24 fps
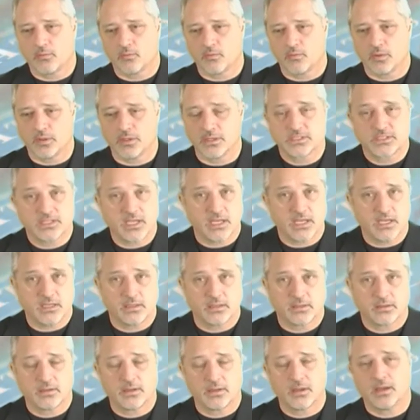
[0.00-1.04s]
real
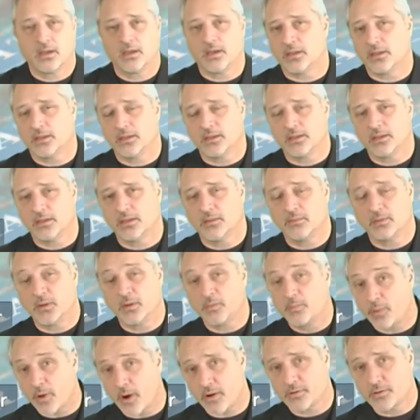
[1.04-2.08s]
estate,
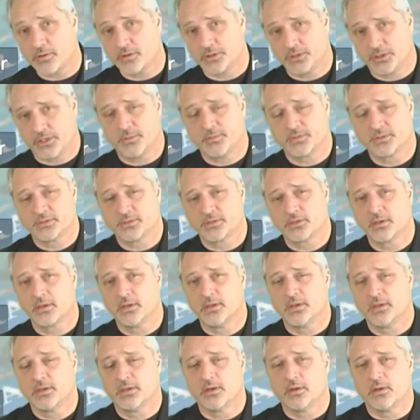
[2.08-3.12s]
limited partnerships,
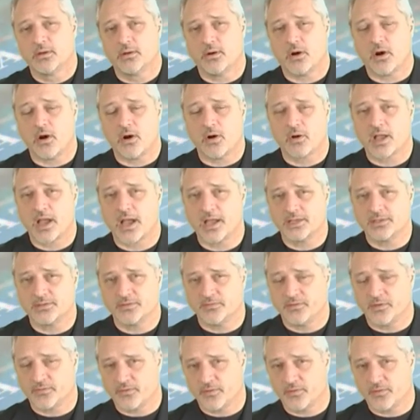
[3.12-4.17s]
all kinds
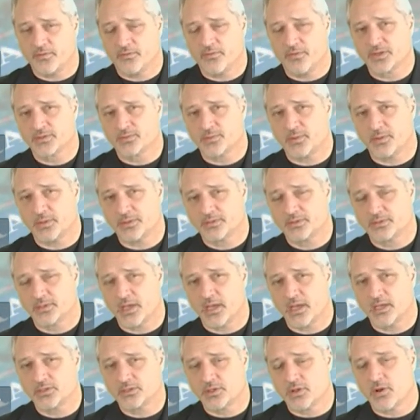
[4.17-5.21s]
of different investments
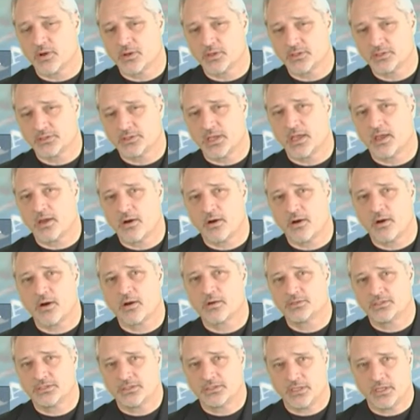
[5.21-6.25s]
as long as they
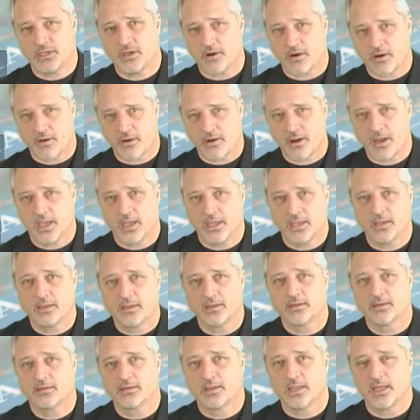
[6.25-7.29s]
are CRA
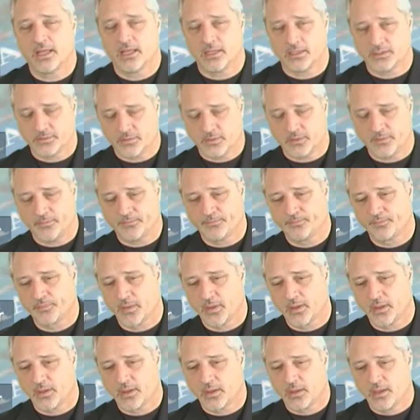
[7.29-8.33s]
eligible.
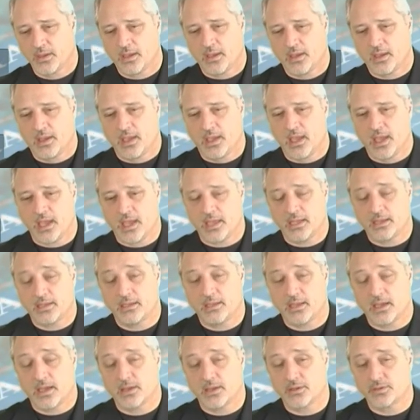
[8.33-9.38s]

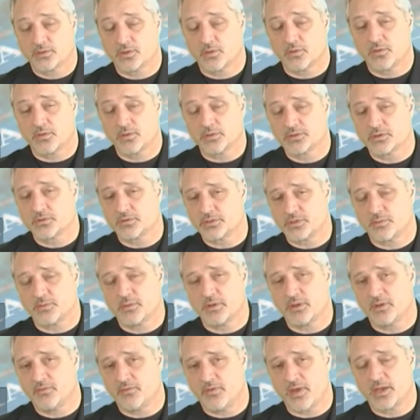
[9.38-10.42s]
And so those are some
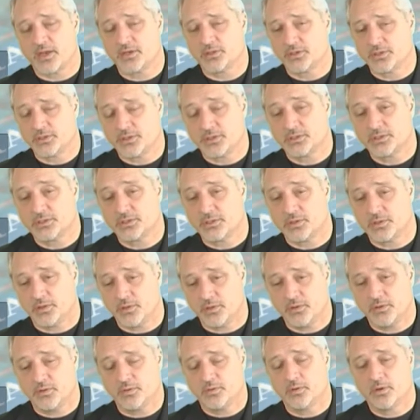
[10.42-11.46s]
of the advantages.
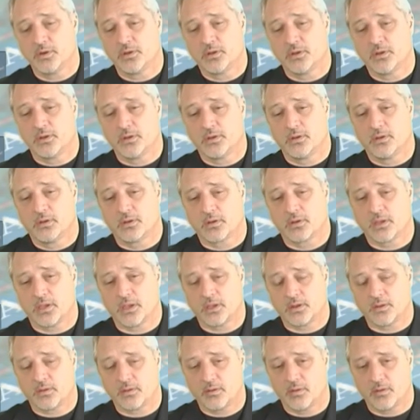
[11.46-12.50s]
You
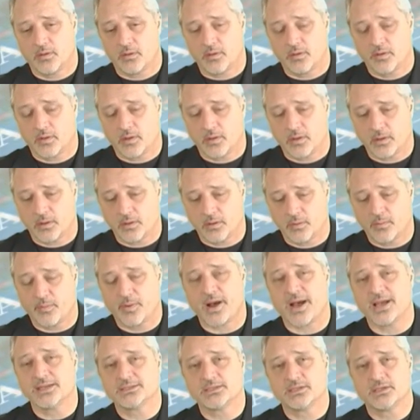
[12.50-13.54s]
can
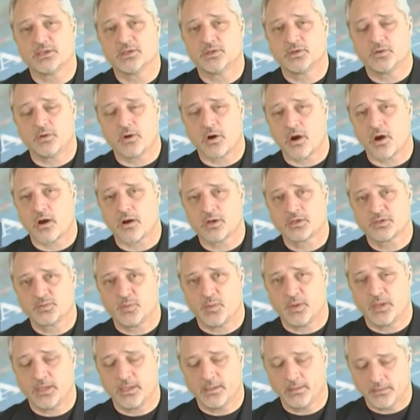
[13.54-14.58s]
deposit into
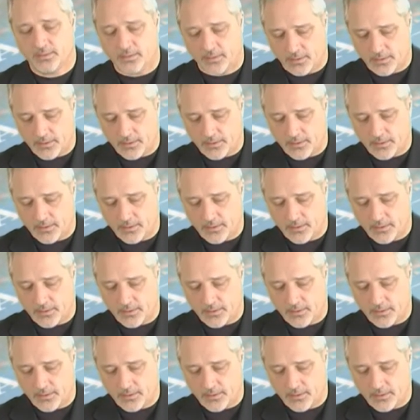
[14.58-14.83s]
RRSP.